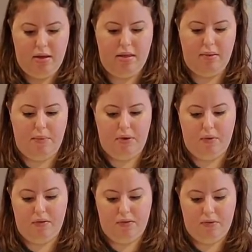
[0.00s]
And then when you
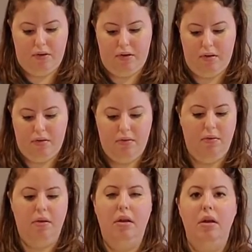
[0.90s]
unfold it,
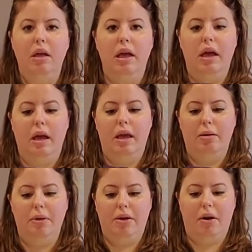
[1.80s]

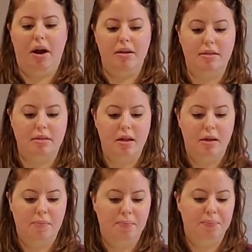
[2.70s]
it'll be a cross.
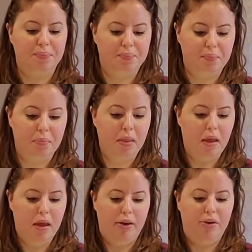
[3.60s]

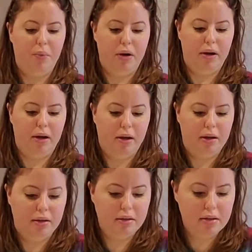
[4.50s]
And you want
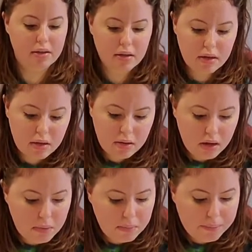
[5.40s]
to
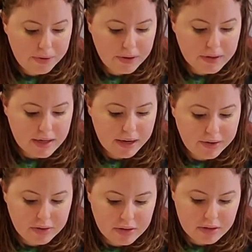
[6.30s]
put it
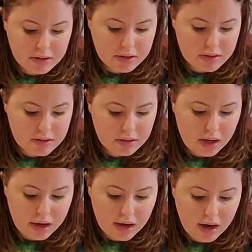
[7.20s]
down, just
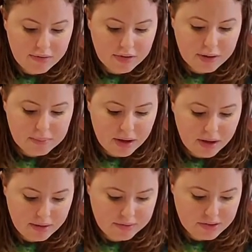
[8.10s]
kind of hover it
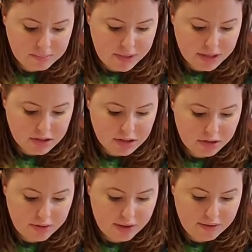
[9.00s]
above to make
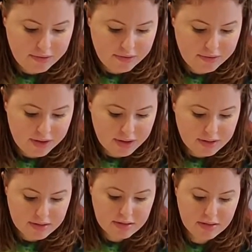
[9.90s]
sure that it
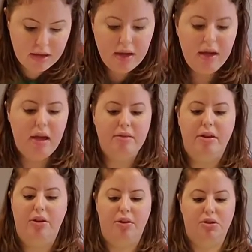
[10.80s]
fits. And
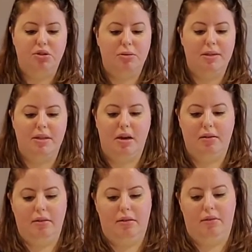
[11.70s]
then you can trim it down
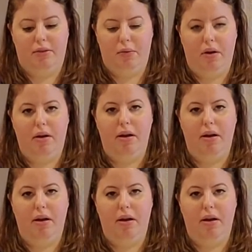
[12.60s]
a little if you want.